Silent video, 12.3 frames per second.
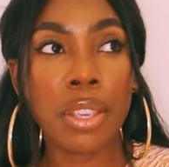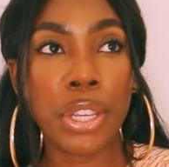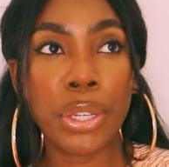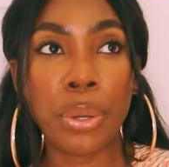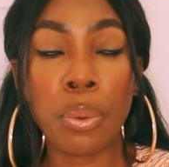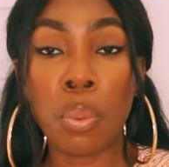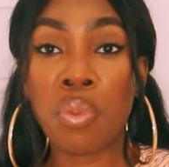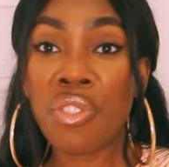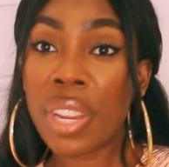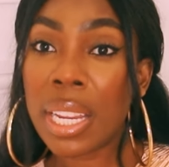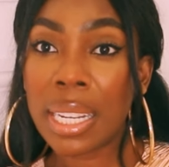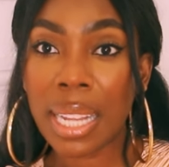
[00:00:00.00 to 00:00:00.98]
you know,
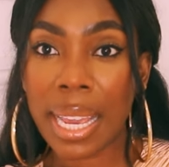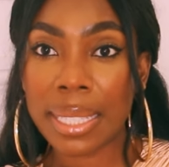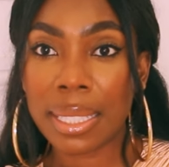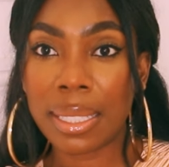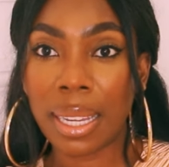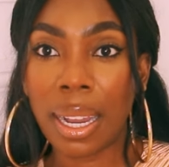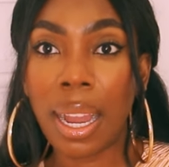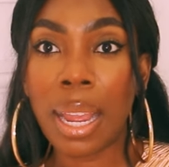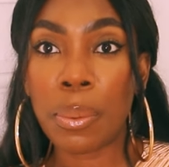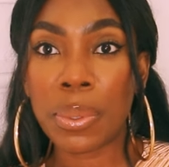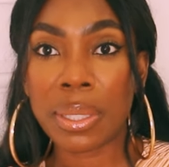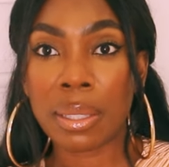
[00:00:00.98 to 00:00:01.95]
realizing that
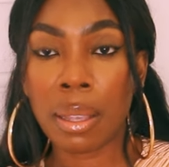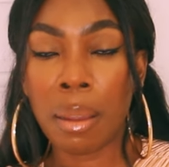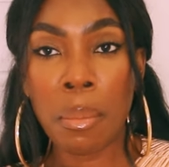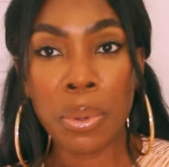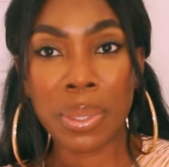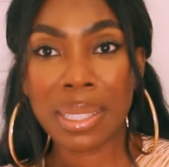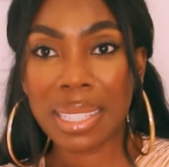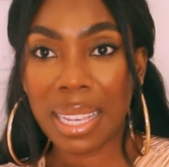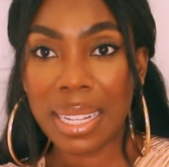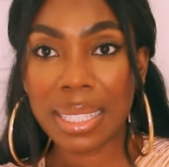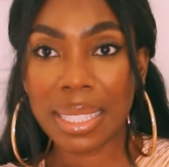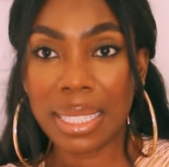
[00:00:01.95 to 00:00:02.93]
I was most
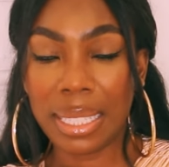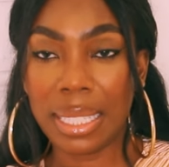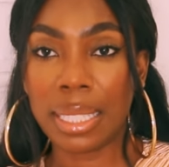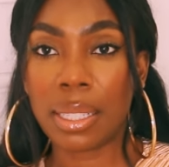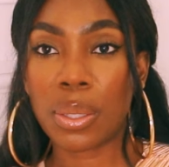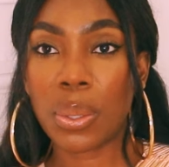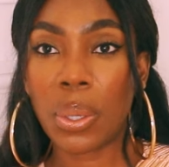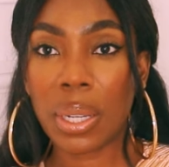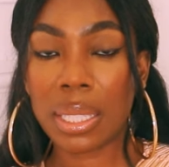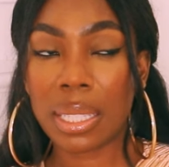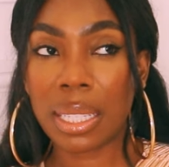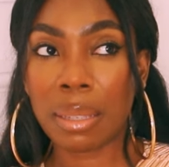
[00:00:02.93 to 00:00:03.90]
certainly in a
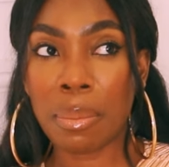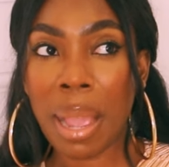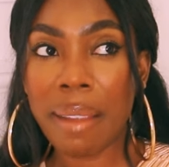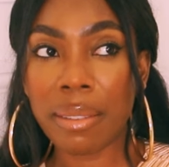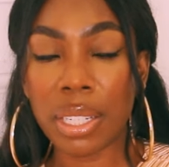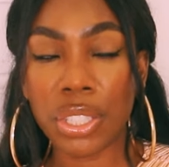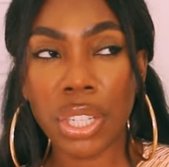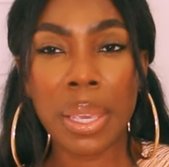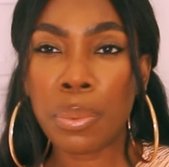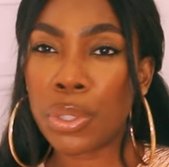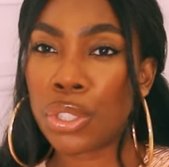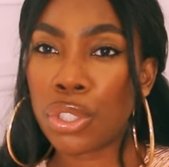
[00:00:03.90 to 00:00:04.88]
toxic marriage.
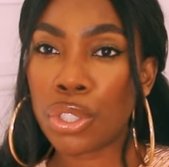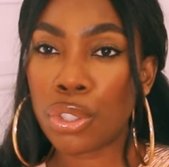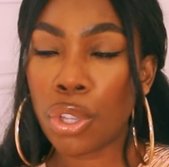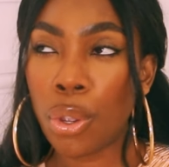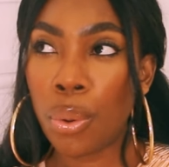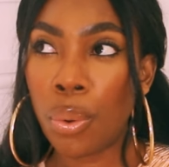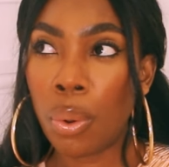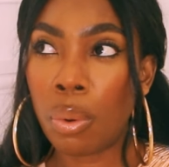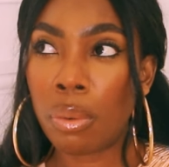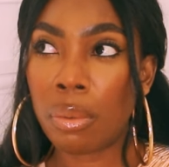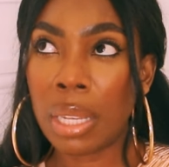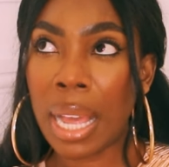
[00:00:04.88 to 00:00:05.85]
It was just so
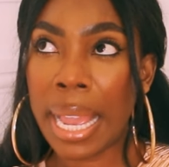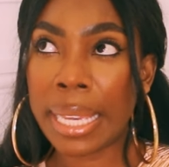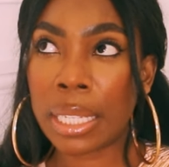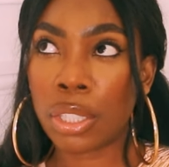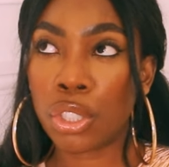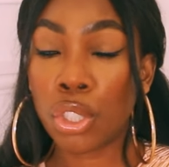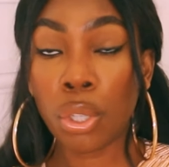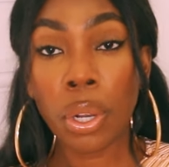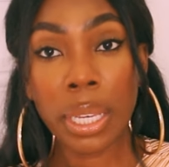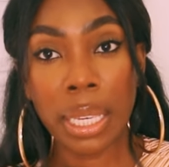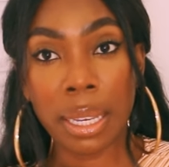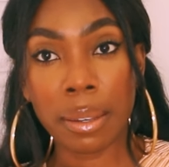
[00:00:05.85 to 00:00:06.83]
like
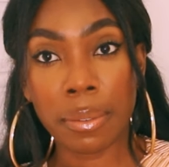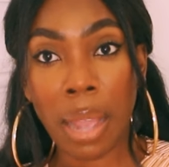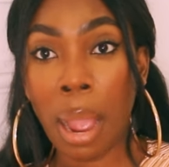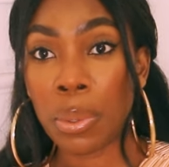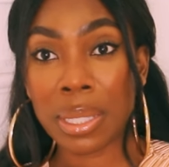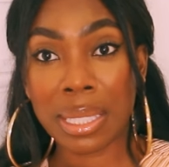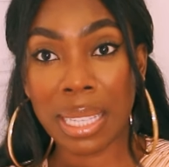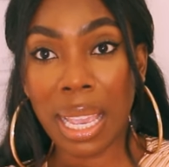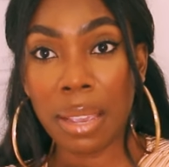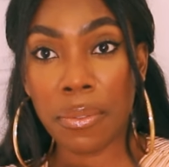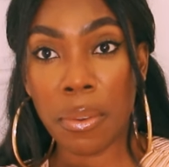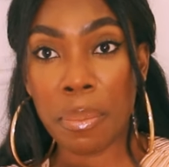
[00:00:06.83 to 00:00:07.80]
shocking, I would
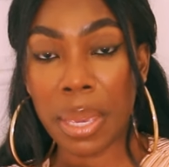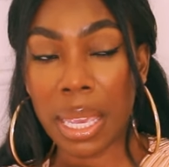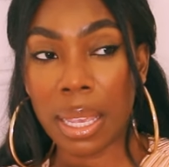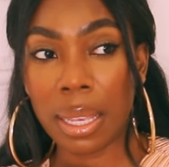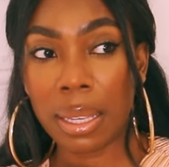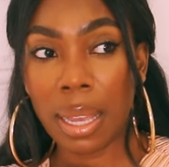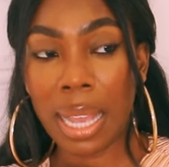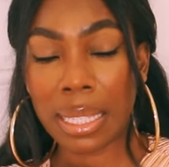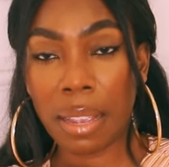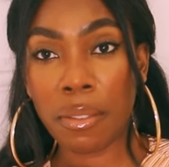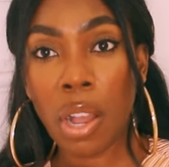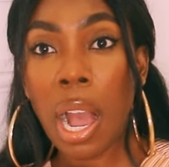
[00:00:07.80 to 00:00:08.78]
say, for me
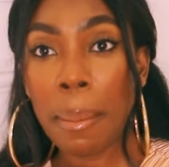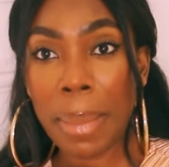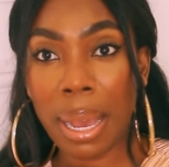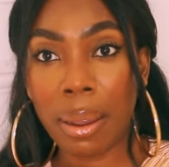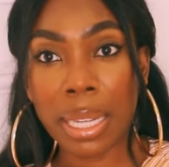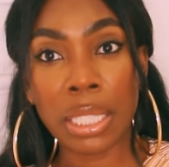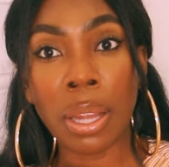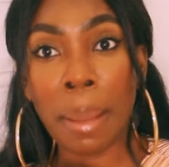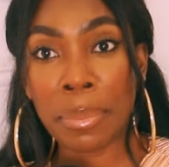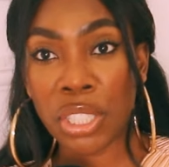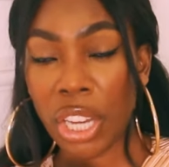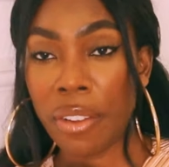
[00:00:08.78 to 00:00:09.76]
as I've come out and
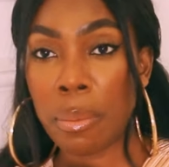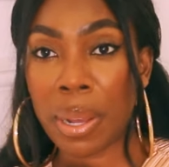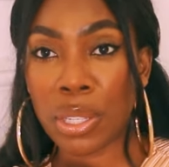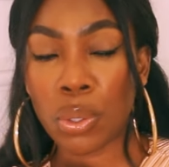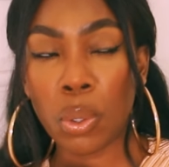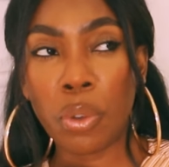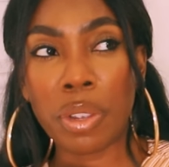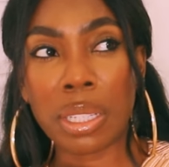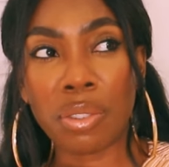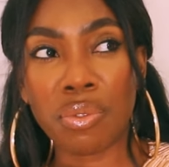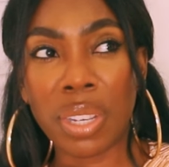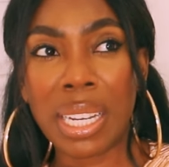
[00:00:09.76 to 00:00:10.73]
I'm sharing my story
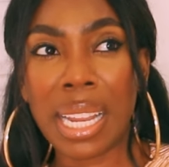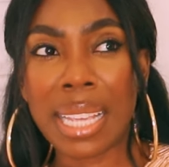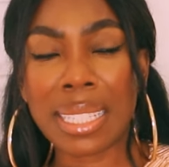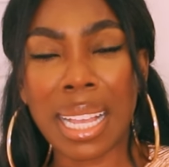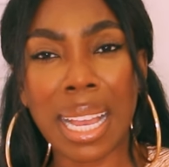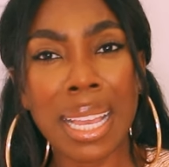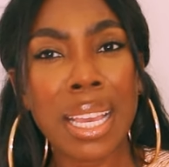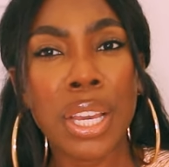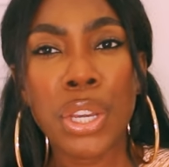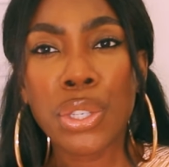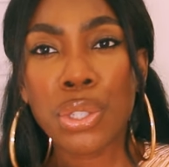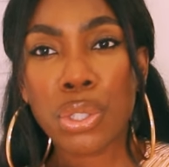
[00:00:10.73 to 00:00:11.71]
to realize that
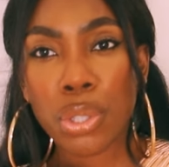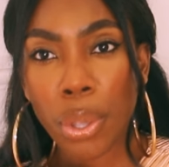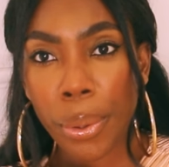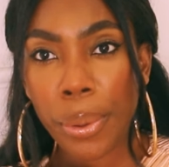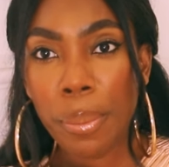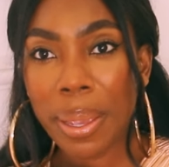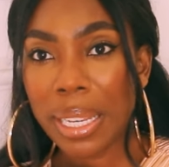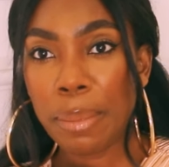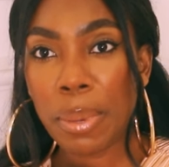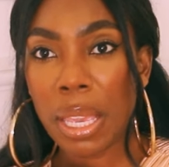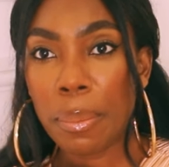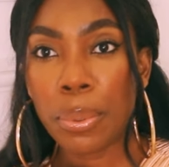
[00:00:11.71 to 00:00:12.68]
so
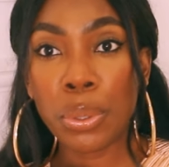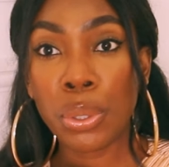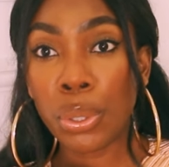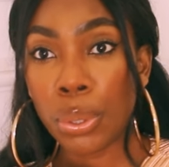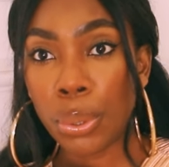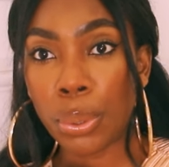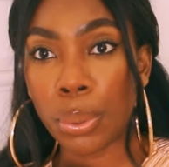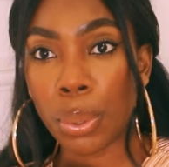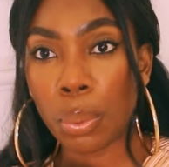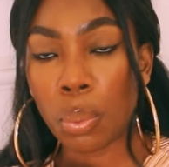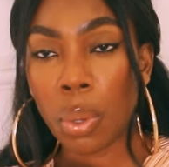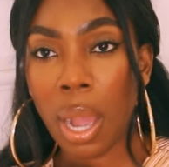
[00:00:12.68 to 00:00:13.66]
many people
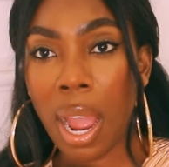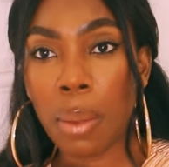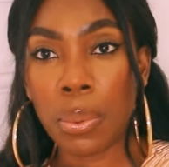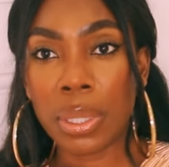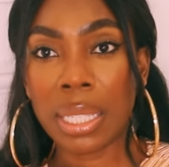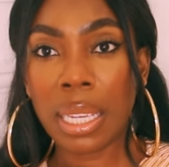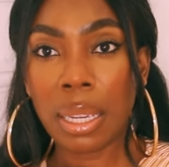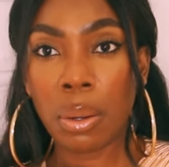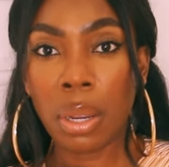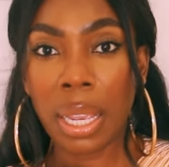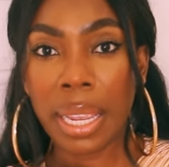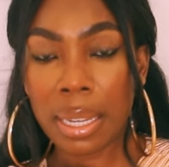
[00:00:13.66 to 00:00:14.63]
knew I was
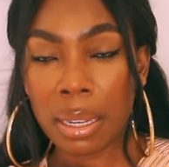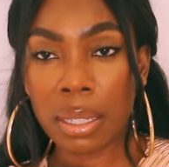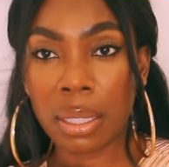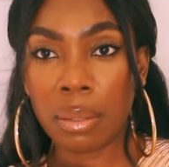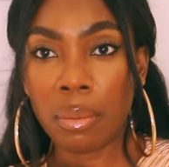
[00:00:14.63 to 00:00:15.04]
in a